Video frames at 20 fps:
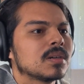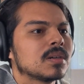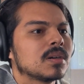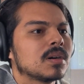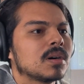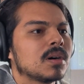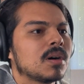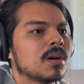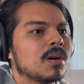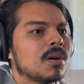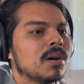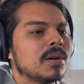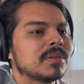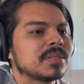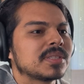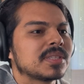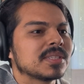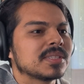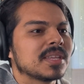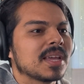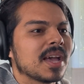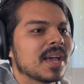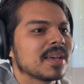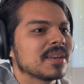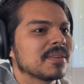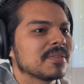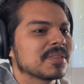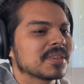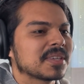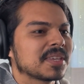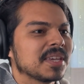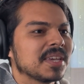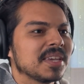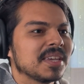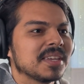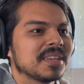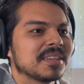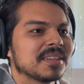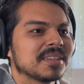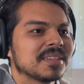Oh, it was the dad of the
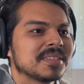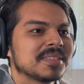kid.